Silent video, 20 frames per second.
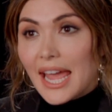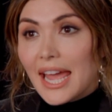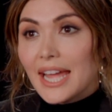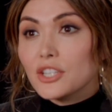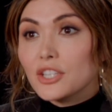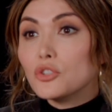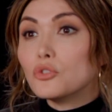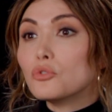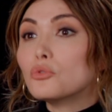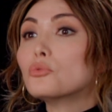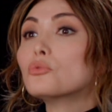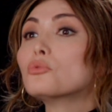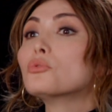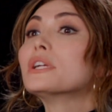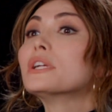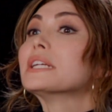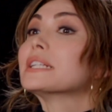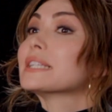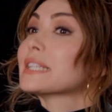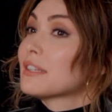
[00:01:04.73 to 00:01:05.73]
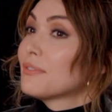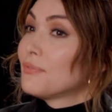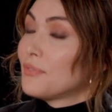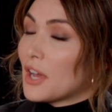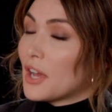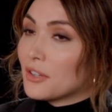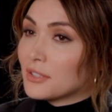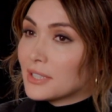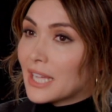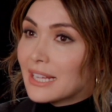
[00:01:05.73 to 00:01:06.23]
And you really
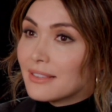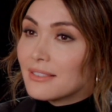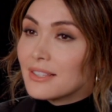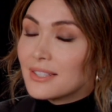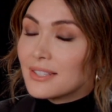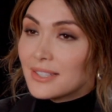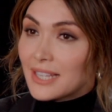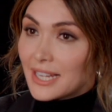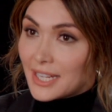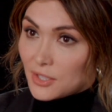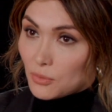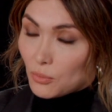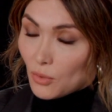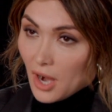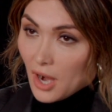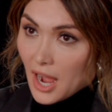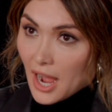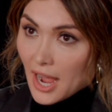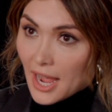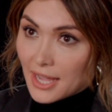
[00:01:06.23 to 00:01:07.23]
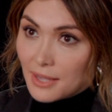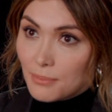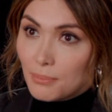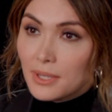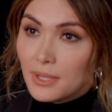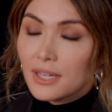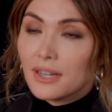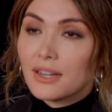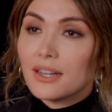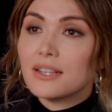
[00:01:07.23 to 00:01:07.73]
felt like the stakes were high
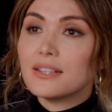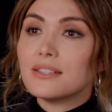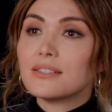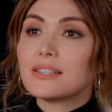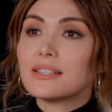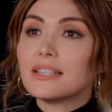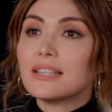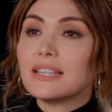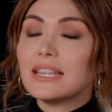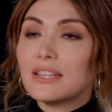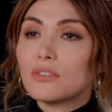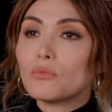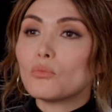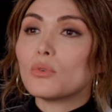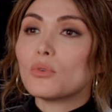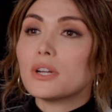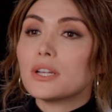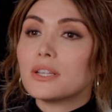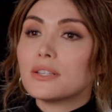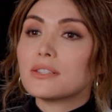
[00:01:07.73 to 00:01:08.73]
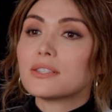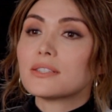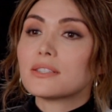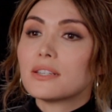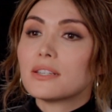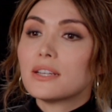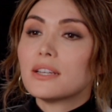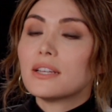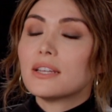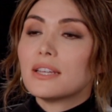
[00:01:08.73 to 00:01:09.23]
because it
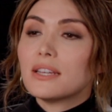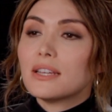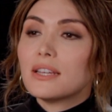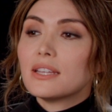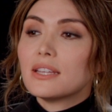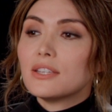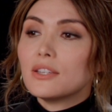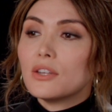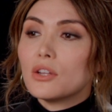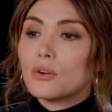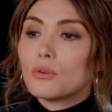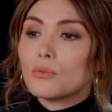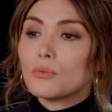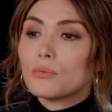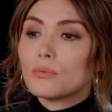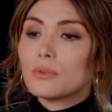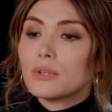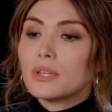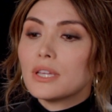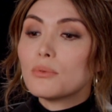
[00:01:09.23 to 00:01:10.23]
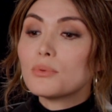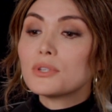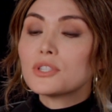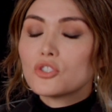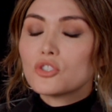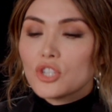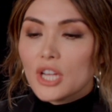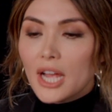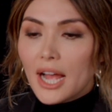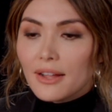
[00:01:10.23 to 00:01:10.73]
was, you know, it
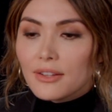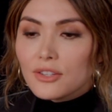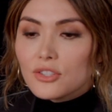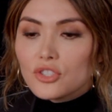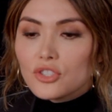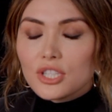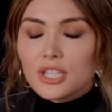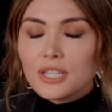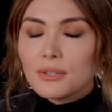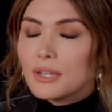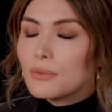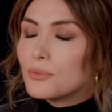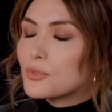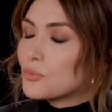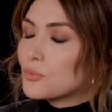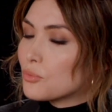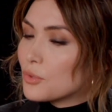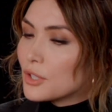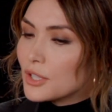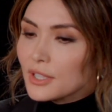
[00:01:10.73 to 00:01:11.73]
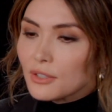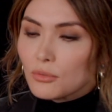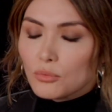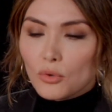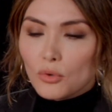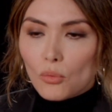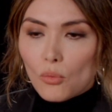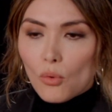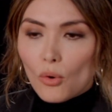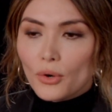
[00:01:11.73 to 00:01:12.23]
was challenging. It was really
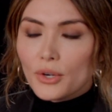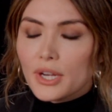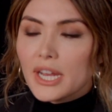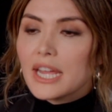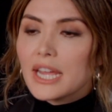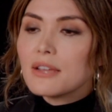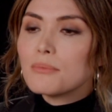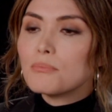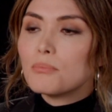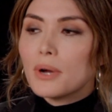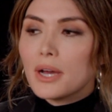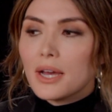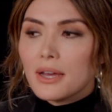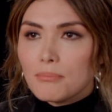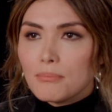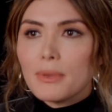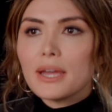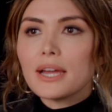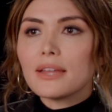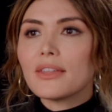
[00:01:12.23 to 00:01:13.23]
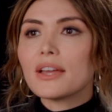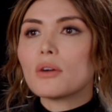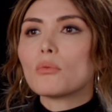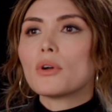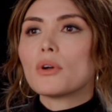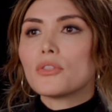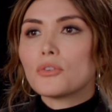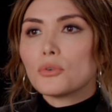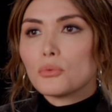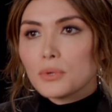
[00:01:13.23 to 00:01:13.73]
rewarding, but man, that
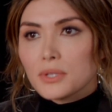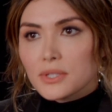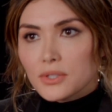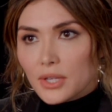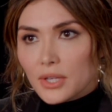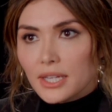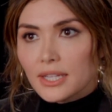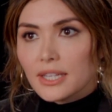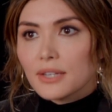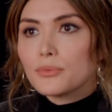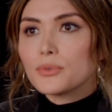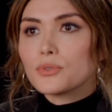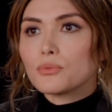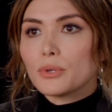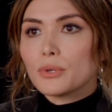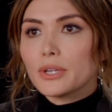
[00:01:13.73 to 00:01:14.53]
weather was like, it was